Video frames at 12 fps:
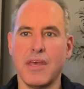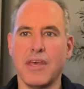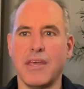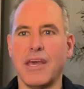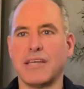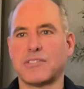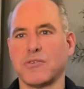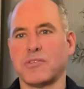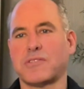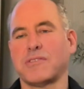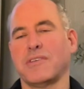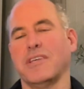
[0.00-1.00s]
Yeah, so
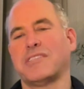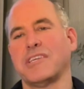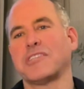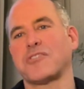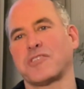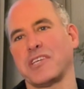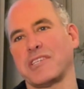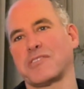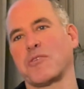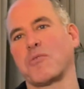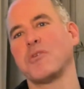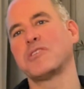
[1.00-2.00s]
it's interesting.
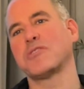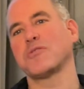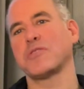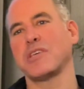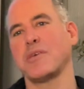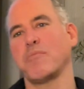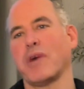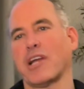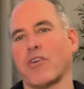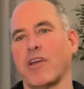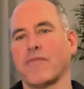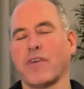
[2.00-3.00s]
So originally, my
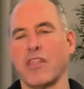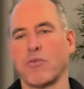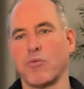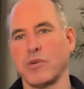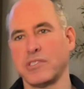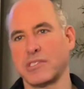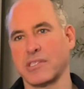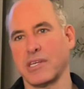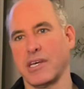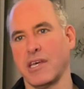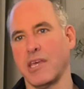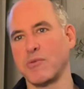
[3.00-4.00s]
grandfather
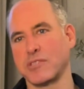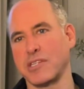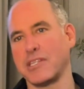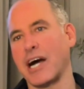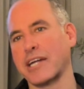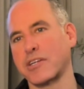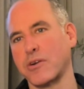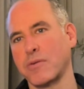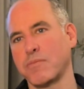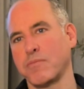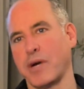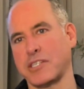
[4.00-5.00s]
he was a doctor
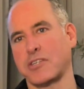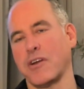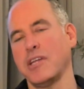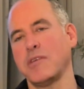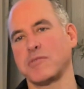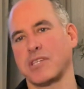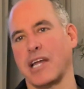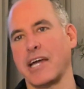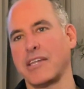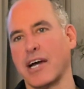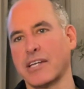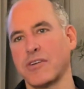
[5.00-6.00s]
by trade. He was an eye
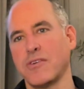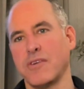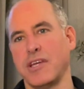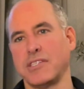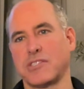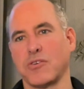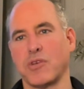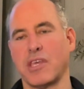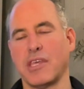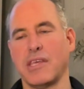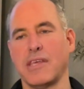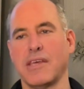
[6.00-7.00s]
doctor, and so
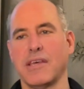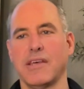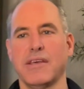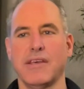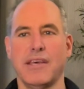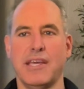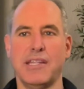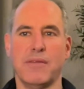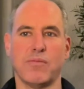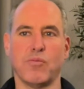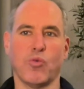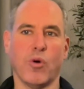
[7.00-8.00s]
he didn't
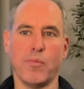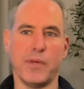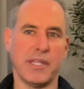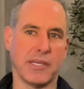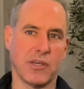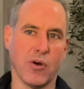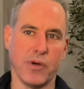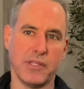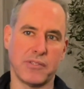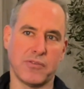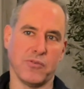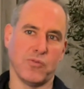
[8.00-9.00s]
want me to go
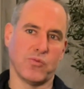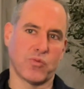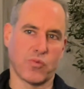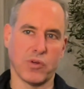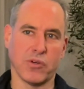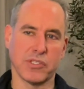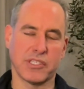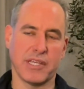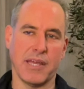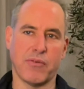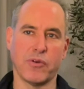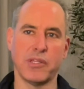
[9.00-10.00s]
into real
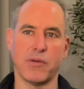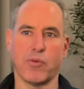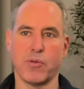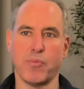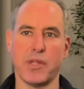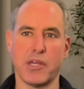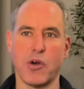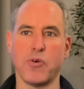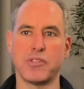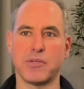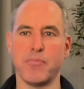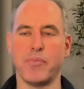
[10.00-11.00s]
estate. Really didn't want me to go
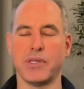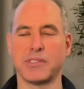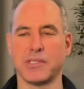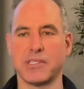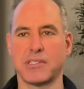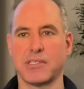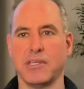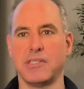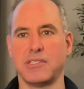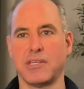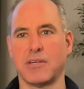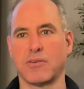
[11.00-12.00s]
into business in
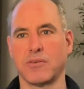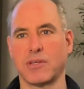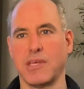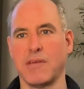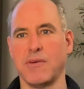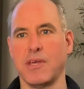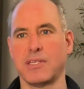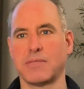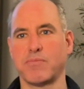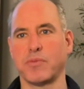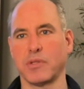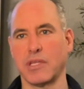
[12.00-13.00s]
general. His
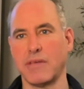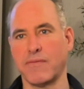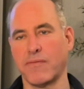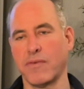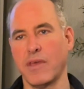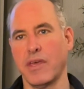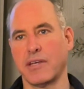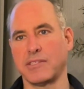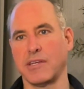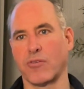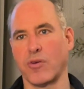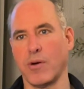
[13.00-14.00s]
belief, because
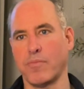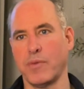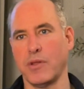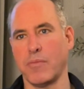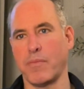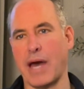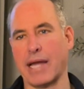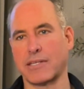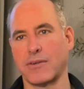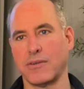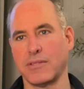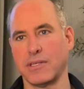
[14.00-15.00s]
he grew up back
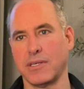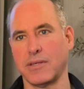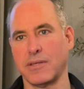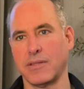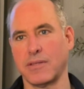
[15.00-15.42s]
during the